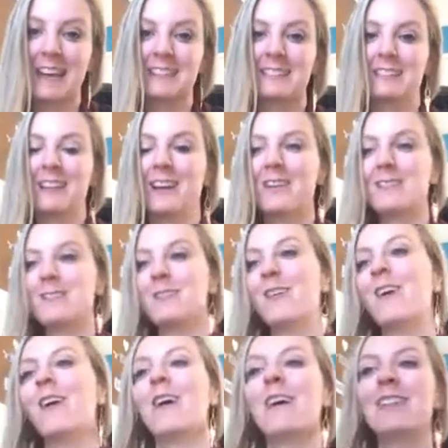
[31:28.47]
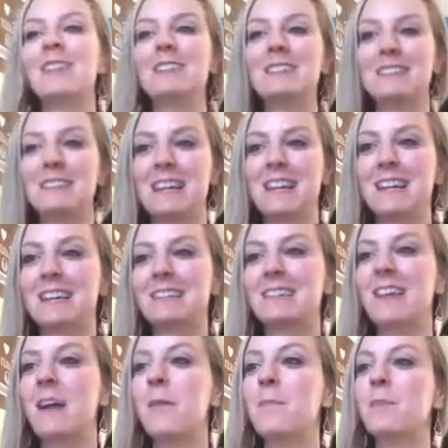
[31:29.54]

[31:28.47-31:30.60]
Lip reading: I show you all those things,